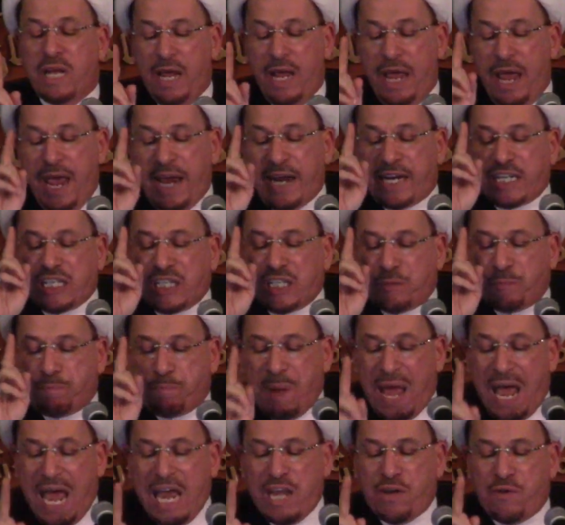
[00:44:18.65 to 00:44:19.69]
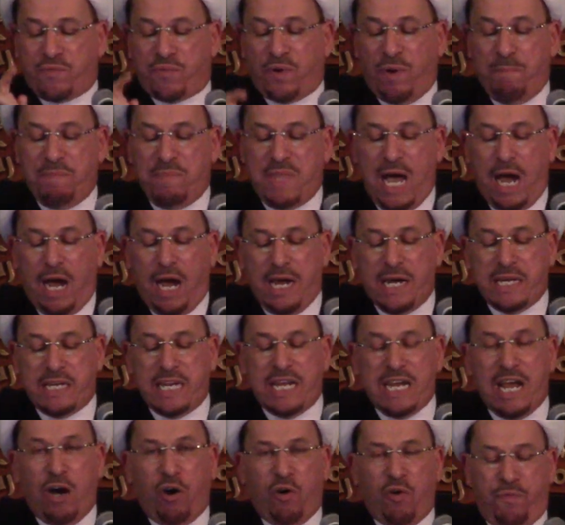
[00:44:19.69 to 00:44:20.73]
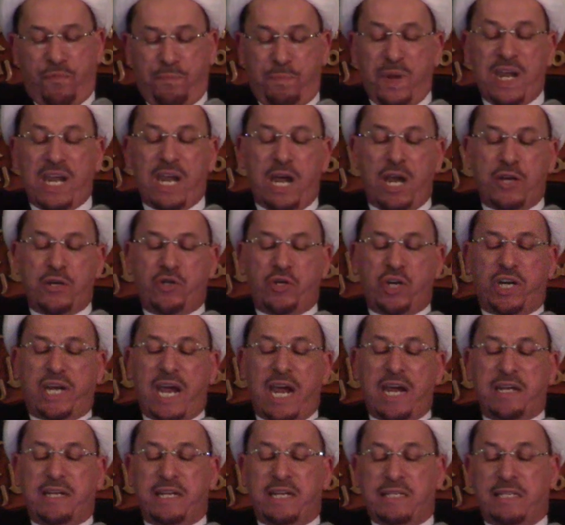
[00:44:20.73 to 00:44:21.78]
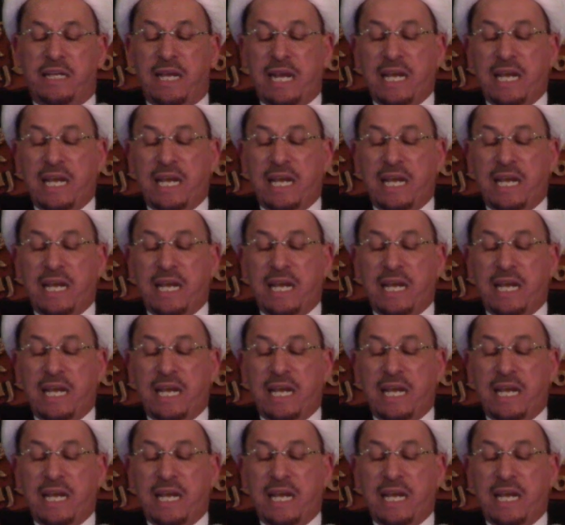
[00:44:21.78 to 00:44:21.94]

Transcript: Expand from the idea of peer educators.